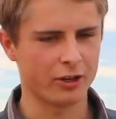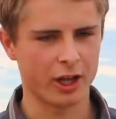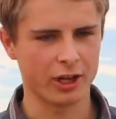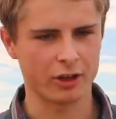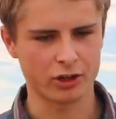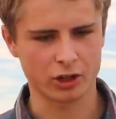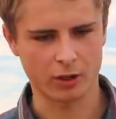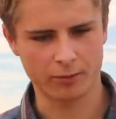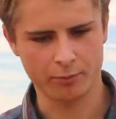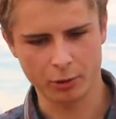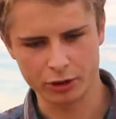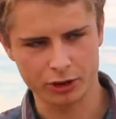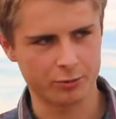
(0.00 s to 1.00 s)
And then the sheriff
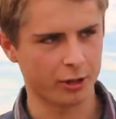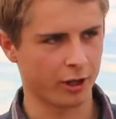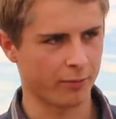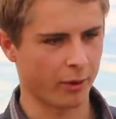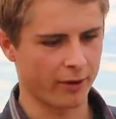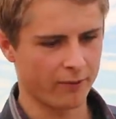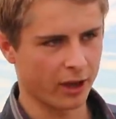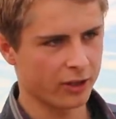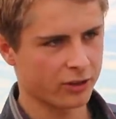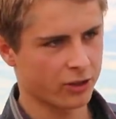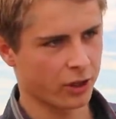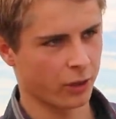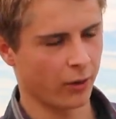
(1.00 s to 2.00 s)
pushes me, my
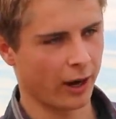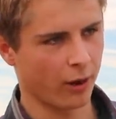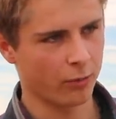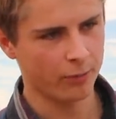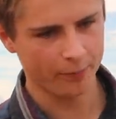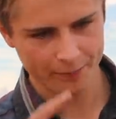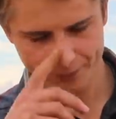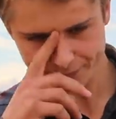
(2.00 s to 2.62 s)
face to the ground.